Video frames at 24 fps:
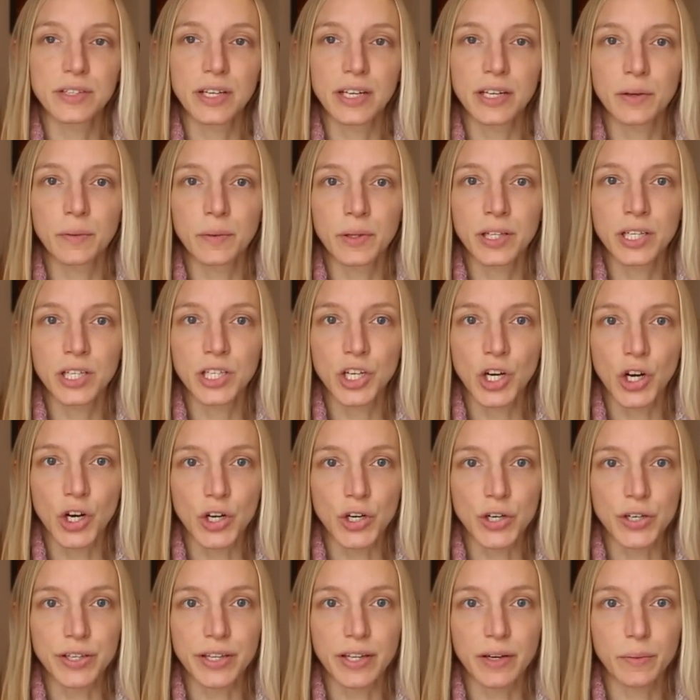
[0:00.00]
knitting with a
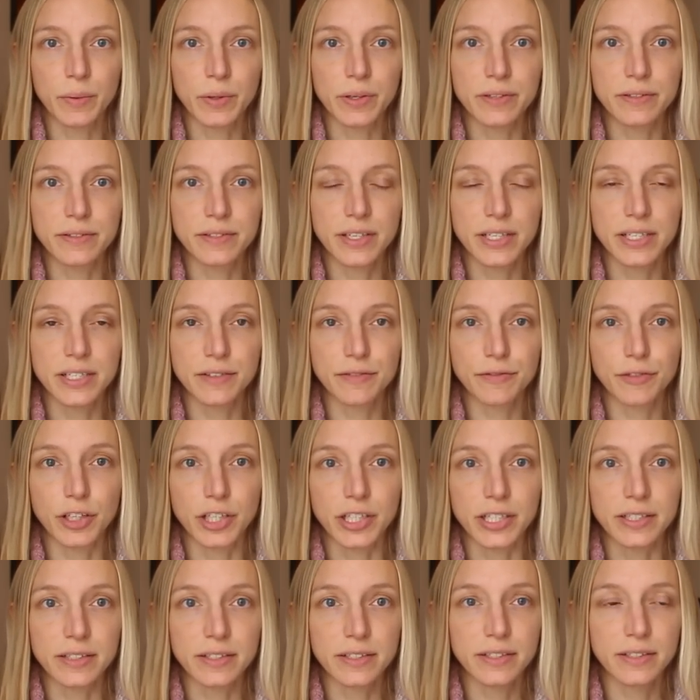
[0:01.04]
yarn that was a
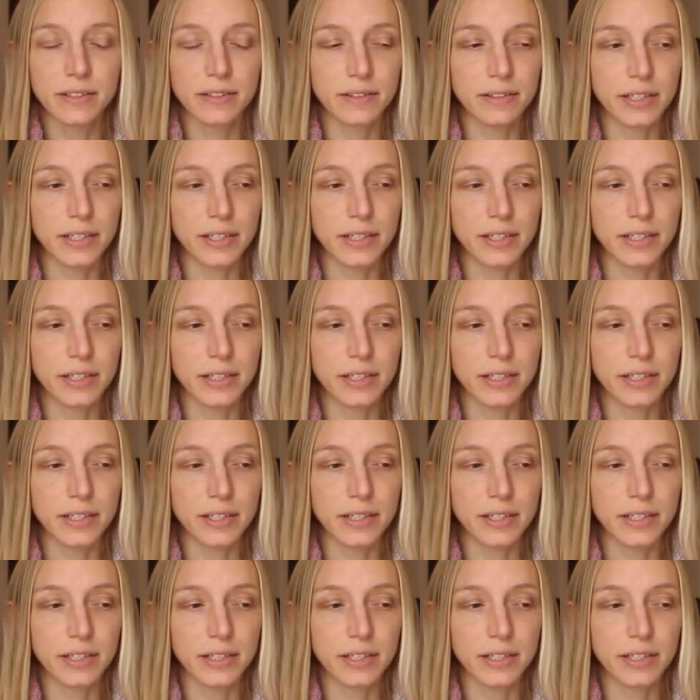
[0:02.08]
different,